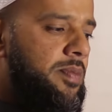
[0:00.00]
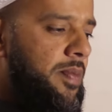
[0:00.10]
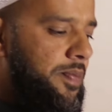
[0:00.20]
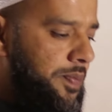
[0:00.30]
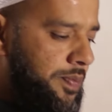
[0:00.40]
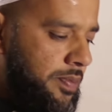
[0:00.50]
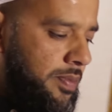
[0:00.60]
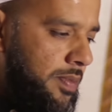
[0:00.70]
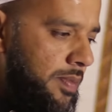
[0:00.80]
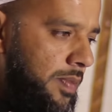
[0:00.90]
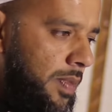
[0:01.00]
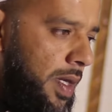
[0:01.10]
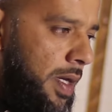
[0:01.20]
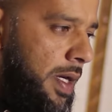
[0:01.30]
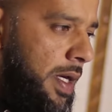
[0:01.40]

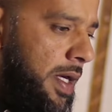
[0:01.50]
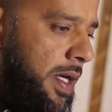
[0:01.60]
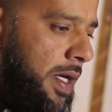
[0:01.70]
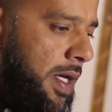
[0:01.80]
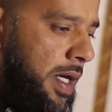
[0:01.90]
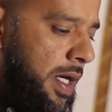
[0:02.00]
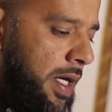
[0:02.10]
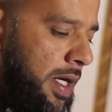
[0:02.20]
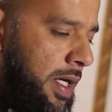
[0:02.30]
Nobody speaks.